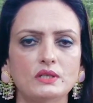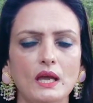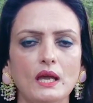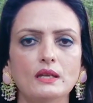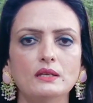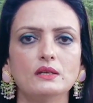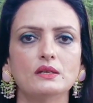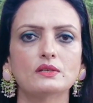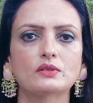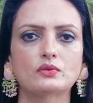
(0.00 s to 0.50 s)

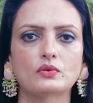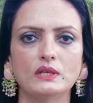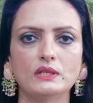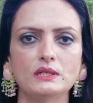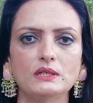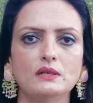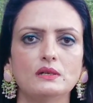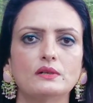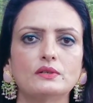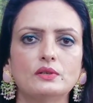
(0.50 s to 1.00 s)
10 years,
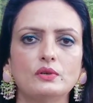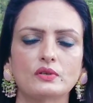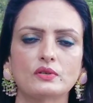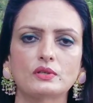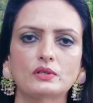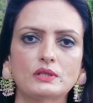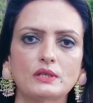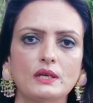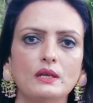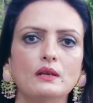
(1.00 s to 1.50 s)
20 years, you are
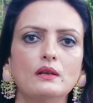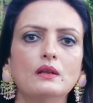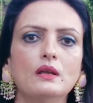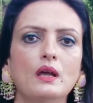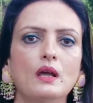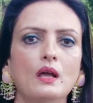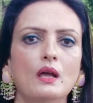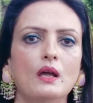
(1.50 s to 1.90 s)
still